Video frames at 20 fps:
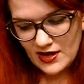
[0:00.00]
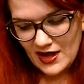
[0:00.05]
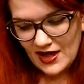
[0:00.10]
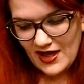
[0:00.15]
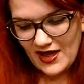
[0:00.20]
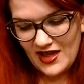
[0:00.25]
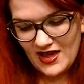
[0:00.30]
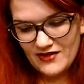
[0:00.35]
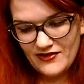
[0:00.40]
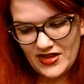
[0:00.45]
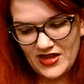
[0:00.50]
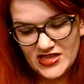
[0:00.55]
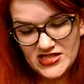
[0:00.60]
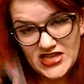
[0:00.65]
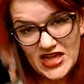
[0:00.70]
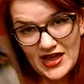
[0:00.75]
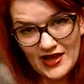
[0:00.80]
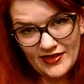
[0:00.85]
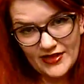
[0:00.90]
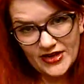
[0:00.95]
I have a
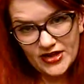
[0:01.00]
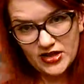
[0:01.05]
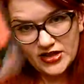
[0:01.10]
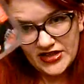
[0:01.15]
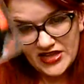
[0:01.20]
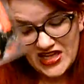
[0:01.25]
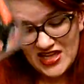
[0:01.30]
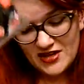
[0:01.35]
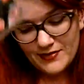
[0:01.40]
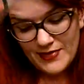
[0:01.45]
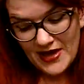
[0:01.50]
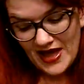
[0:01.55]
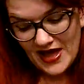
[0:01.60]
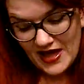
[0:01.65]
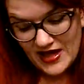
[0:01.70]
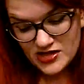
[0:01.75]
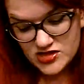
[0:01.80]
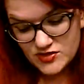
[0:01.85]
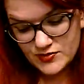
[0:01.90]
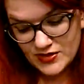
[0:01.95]
Tylenol heat
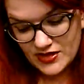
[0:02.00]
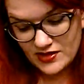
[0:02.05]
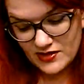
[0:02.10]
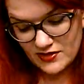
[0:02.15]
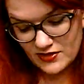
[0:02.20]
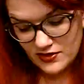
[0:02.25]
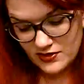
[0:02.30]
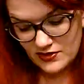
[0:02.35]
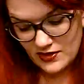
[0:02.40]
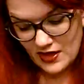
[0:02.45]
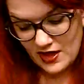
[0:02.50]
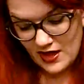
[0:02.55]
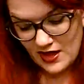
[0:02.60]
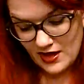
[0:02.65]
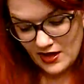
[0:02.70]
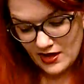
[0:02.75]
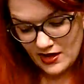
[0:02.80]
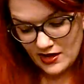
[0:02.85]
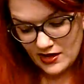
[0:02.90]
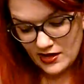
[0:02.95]
patch because
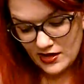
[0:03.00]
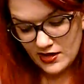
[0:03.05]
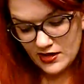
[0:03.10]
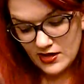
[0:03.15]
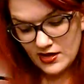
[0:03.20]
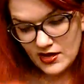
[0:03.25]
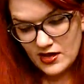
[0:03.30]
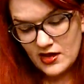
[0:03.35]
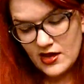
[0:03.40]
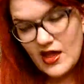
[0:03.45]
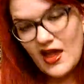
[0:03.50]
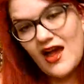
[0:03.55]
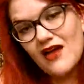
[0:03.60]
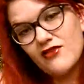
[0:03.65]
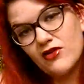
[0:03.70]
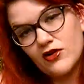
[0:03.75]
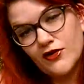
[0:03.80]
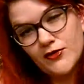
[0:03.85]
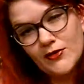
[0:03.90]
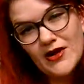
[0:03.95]
I have
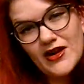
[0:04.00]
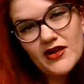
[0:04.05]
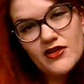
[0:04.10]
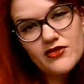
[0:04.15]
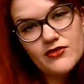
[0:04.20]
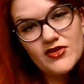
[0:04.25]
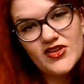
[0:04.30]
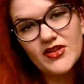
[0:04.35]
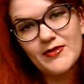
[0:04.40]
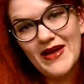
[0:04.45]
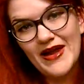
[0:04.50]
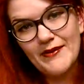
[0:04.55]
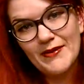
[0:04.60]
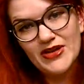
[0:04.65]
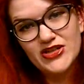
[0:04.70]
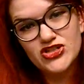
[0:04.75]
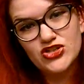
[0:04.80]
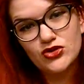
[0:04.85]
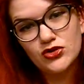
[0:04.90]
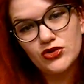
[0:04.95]
arthritis really bad in my
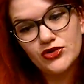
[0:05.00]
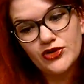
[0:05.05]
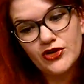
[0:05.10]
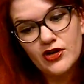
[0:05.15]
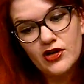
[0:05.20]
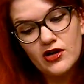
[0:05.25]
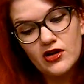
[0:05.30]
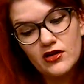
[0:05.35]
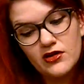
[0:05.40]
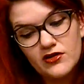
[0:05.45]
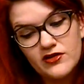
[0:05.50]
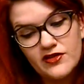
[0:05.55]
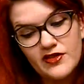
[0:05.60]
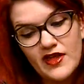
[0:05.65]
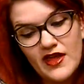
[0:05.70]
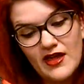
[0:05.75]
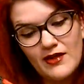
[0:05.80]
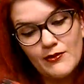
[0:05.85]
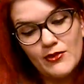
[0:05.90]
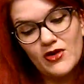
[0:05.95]
shoulders.
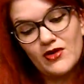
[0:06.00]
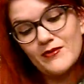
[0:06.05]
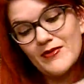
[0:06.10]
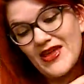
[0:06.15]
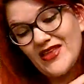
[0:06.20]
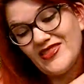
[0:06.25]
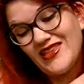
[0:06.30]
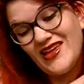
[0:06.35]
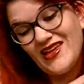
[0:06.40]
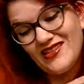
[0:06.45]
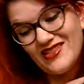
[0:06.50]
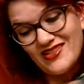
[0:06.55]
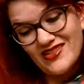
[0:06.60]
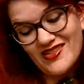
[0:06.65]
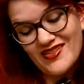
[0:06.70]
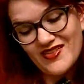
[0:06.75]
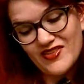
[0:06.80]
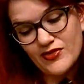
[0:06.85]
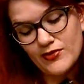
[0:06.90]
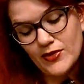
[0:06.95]
Well, mainly it's
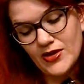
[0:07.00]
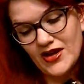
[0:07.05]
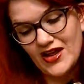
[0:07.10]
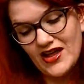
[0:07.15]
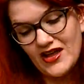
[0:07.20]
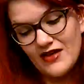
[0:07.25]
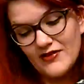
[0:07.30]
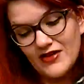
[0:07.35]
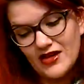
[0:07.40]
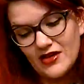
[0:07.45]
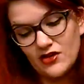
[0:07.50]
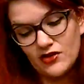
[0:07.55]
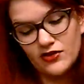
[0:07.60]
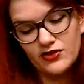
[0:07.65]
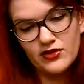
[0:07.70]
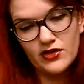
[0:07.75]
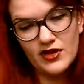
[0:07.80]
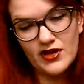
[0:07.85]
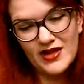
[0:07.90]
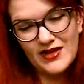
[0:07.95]
this one. I have it
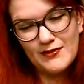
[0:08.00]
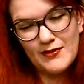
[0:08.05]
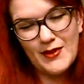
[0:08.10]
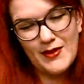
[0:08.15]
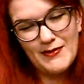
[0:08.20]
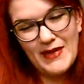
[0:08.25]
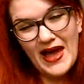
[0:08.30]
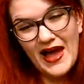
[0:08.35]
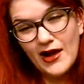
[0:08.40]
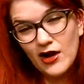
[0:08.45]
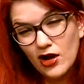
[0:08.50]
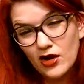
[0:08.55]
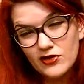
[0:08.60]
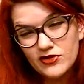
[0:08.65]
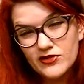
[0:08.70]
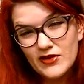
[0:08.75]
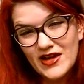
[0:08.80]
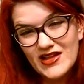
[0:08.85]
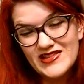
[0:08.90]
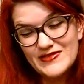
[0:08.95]
also, and my back
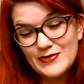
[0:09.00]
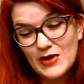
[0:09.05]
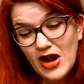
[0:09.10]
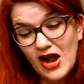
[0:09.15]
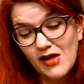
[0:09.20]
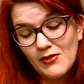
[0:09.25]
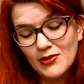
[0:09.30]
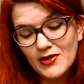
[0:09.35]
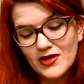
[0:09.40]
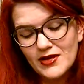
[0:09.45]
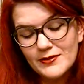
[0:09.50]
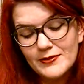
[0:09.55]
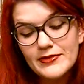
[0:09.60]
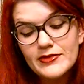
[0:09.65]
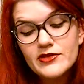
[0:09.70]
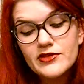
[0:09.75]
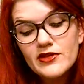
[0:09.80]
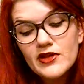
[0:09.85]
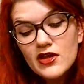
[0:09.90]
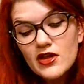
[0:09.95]
also has
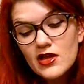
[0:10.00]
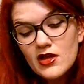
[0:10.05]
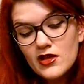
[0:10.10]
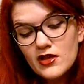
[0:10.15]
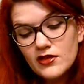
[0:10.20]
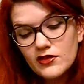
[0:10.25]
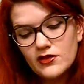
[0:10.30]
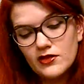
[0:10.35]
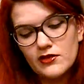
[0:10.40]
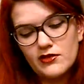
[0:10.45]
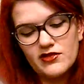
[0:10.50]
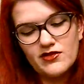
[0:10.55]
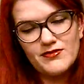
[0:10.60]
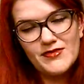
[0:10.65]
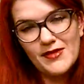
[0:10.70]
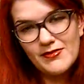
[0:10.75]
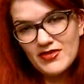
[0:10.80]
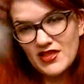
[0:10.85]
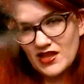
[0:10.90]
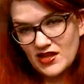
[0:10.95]
problems, so
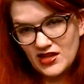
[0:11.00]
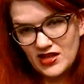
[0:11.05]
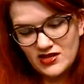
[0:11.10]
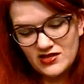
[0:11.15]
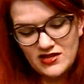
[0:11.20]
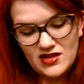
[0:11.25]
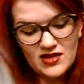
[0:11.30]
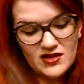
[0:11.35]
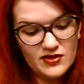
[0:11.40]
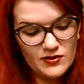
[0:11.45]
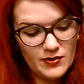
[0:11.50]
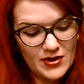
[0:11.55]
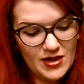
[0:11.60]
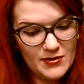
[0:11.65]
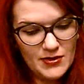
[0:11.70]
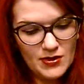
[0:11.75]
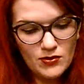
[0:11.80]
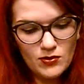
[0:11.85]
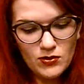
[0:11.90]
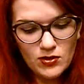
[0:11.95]
sometimes I need these when I'm
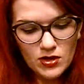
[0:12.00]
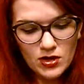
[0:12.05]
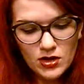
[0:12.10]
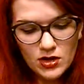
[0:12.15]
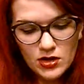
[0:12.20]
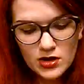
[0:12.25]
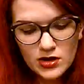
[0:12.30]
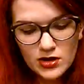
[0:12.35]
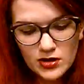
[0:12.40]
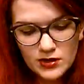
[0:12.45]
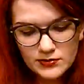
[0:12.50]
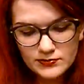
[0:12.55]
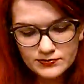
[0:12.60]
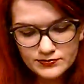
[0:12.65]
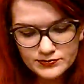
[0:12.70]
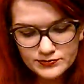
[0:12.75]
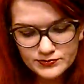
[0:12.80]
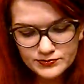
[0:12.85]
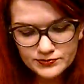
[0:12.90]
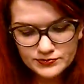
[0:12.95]
at work.
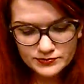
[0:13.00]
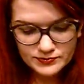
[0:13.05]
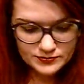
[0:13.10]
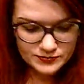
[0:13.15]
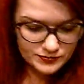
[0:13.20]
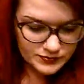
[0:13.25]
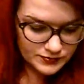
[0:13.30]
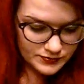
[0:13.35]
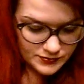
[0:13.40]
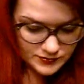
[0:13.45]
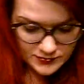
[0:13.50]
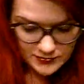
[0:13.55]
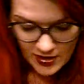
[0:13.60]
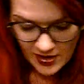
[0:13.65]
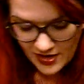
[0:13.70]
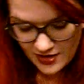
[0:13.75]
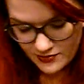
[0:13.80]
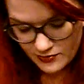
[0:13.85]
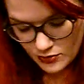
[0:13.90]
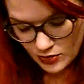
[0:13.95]
I
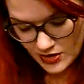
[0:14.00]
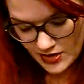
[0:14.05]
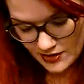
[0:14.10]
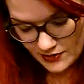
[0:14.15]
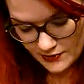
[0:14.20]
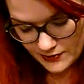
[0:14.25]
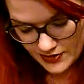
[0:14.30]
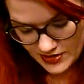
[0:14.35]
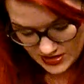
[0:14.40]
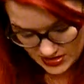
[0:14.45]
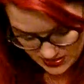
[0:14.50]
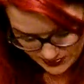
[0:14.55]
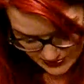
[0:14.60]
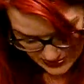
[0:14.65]
have more Hello Kitty